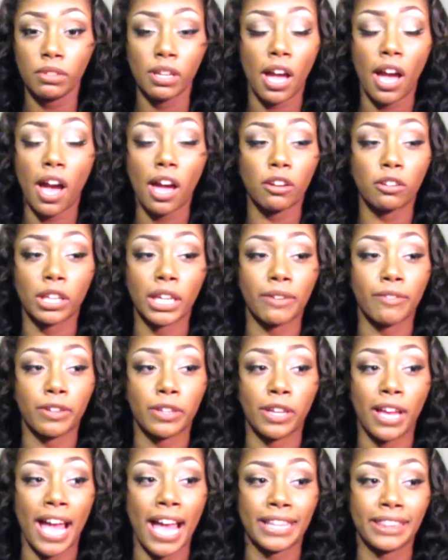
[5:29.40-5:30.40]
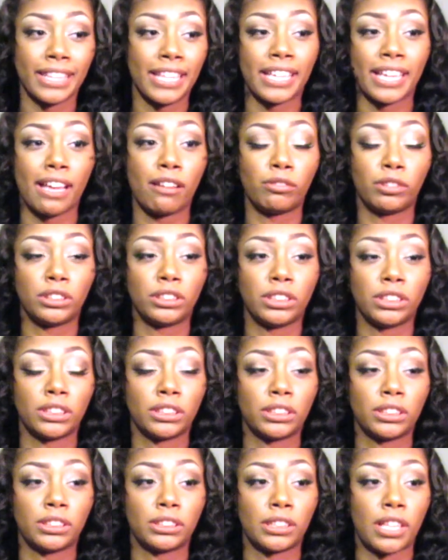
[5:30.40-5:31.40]
I don't even know. I think I was
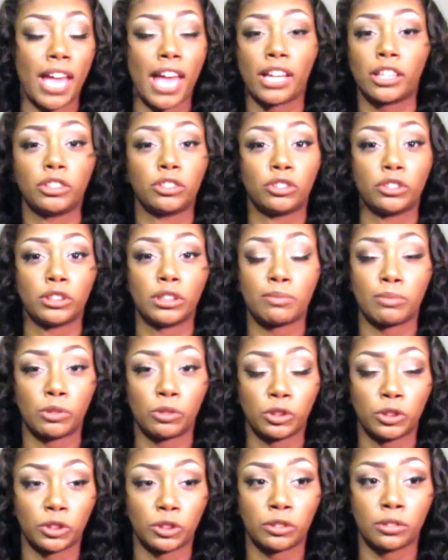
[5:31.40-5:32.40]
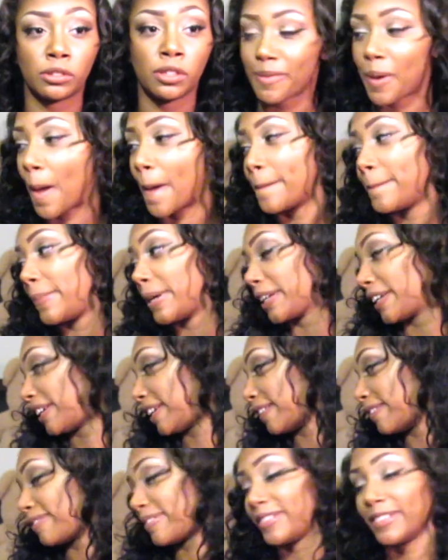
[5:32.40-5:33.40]
just extra emotional. But
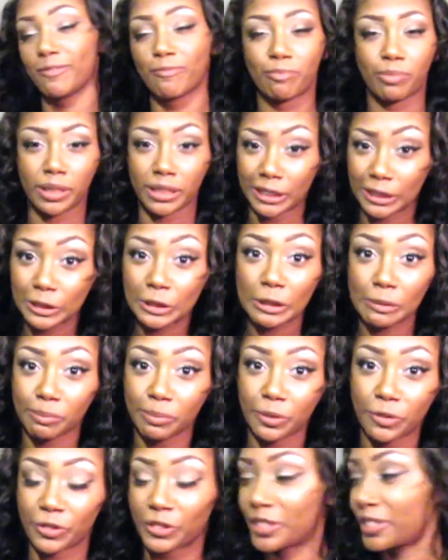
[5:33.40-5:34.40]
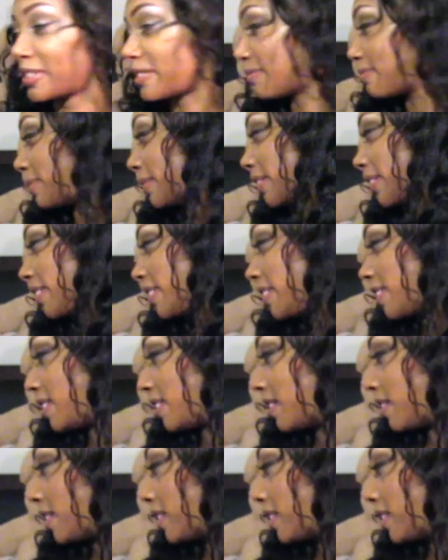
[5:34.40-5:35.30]
yeah, pretty stupid reason. But